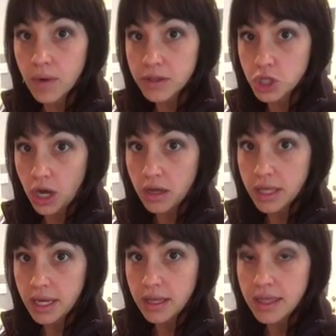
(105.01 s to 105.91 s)
with
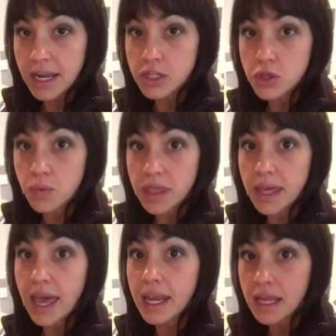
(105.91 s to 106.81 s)
chocolate than I do
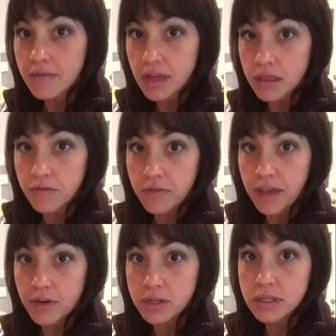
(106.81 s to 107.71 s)
with any of the other
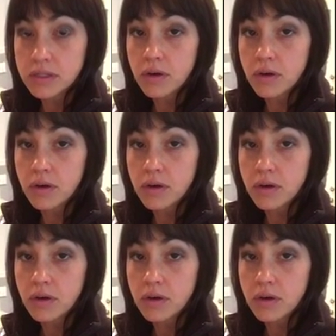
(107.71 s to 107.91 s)
flavors.